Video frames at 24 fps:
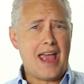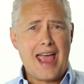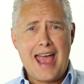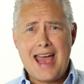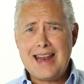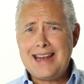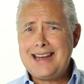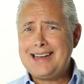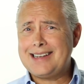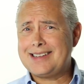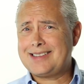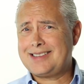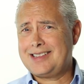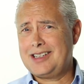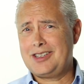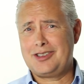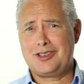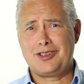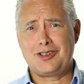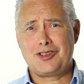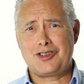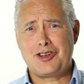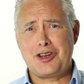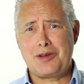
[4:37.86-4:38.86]
any
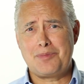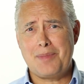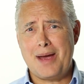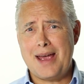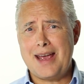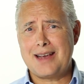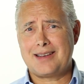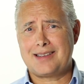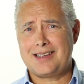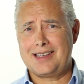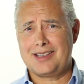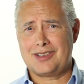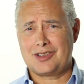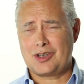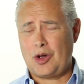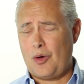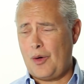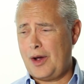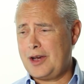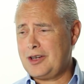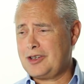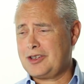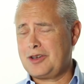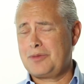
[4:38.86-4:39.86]
decision she makes is
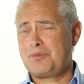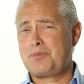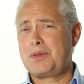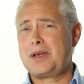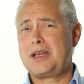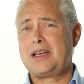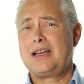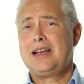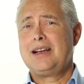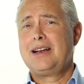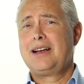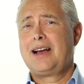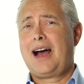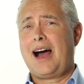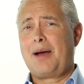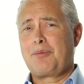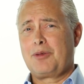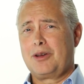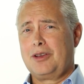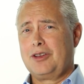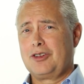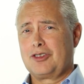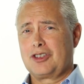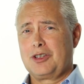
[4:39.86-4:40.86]
going to be,
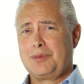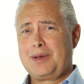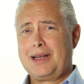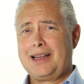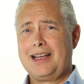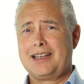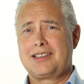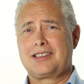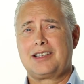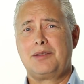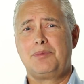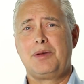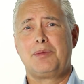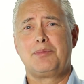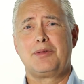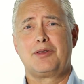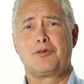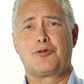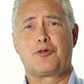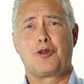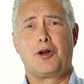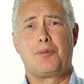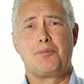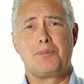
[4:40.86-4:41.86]
there's going to be less
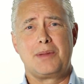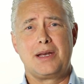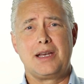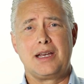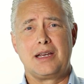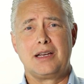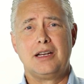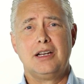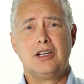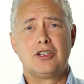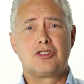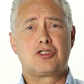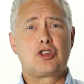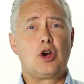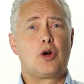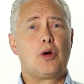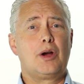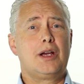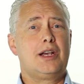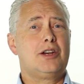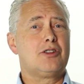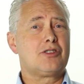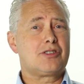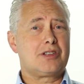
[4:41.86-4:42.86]
commitment from me.
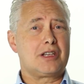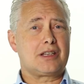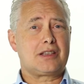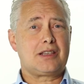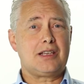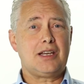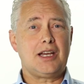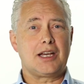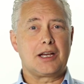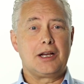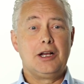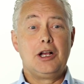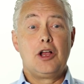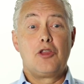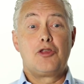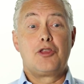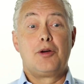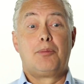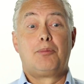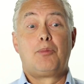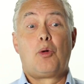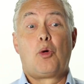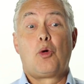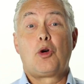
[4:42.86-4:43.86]
So here's the thing.
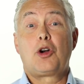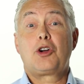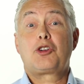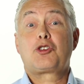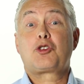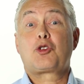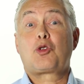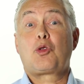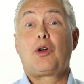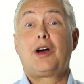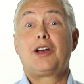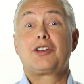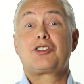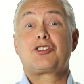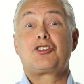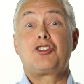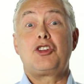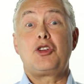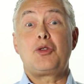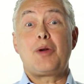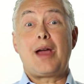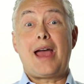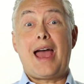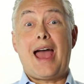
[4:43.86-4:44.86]
The more trust
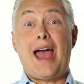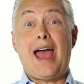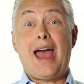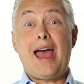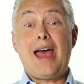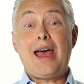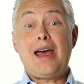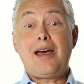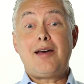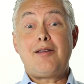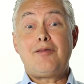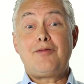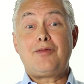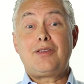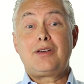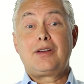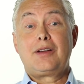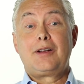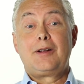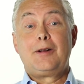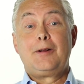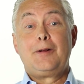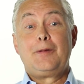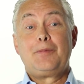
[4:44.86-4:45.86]
you have,
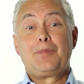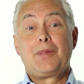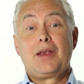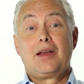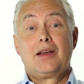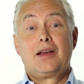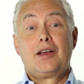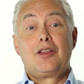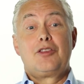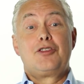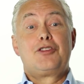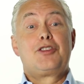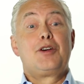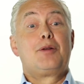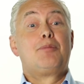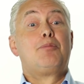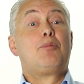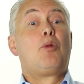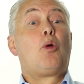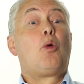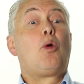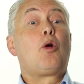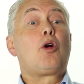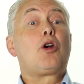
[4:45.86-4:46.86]
the
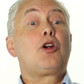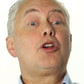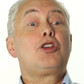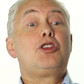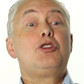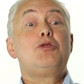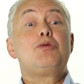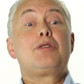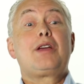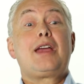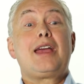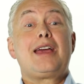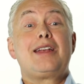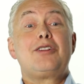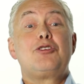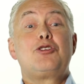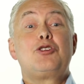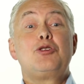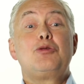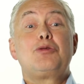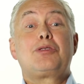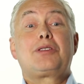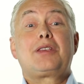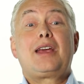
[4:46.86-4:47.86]
more you can
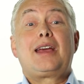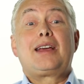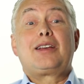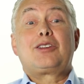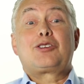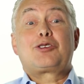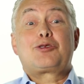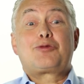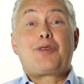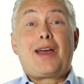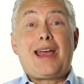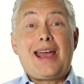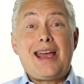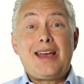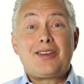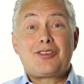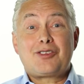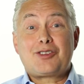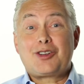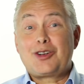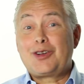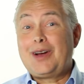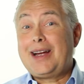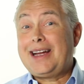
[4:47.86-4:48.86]
do things
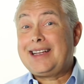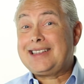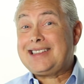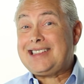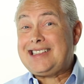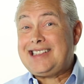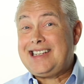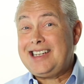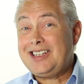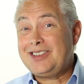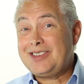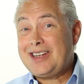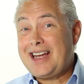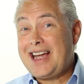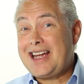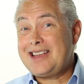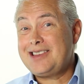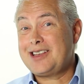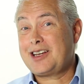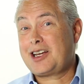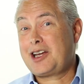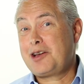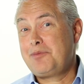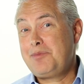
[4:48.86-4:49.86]
faster and still
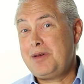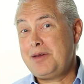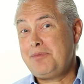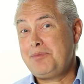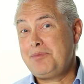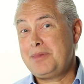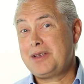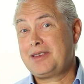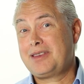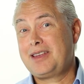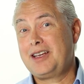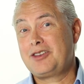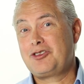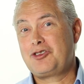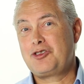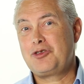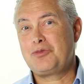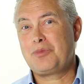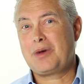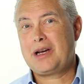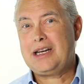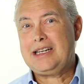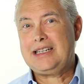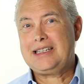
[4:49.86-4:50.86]
gain the commitment that you
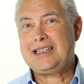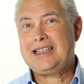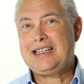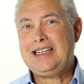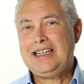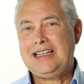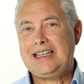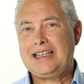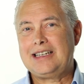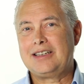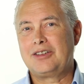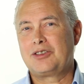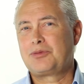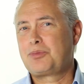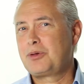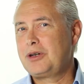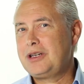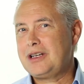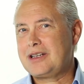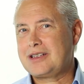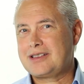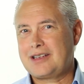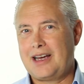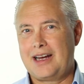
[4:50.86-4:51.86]
might need. It's
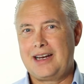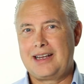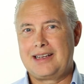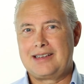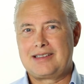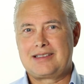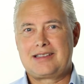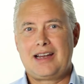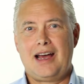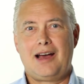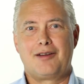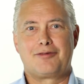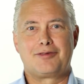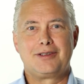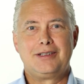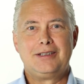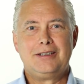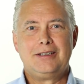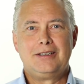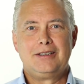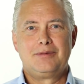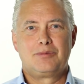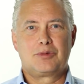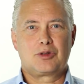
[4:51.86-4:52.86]
pretty exciting stuff.
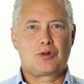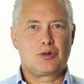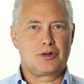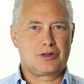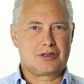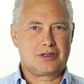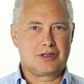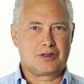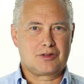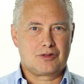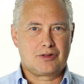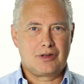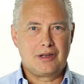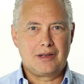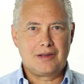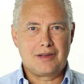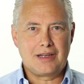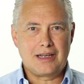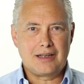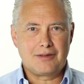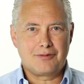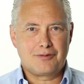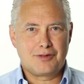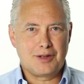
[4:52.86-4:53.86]
Of course,
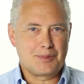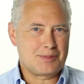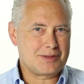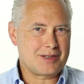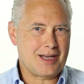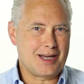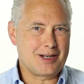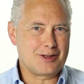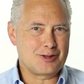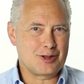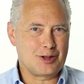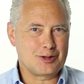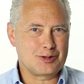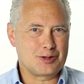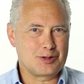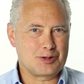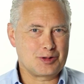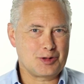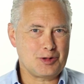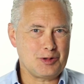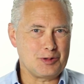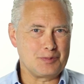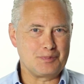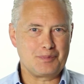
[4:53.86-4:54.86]
the flip side is also
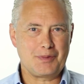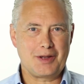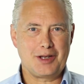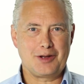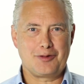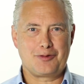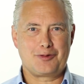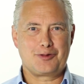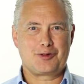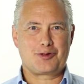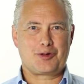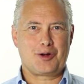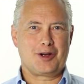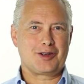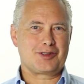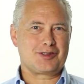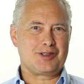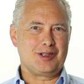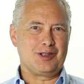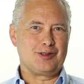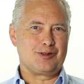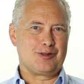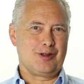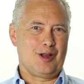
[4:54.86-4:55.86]
true. If trust
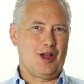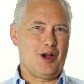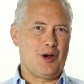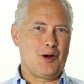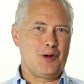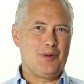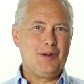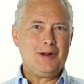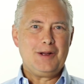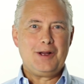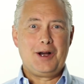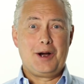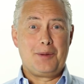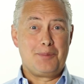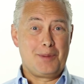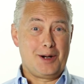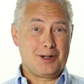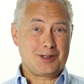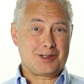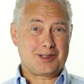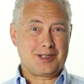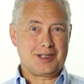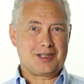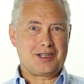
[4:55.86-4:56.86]
is low amongst
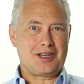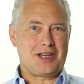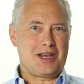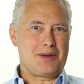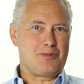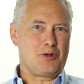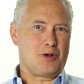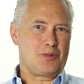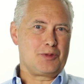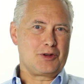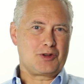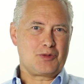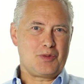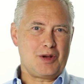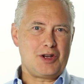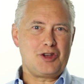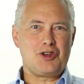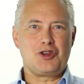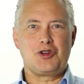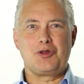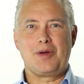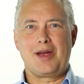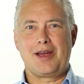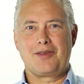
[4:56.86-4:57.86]
the team or between
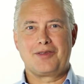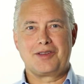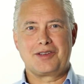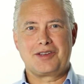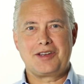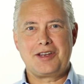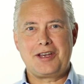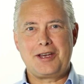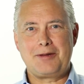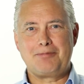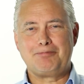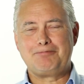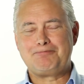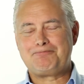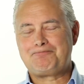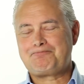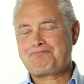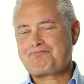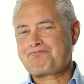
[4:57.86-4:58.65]
you and the team,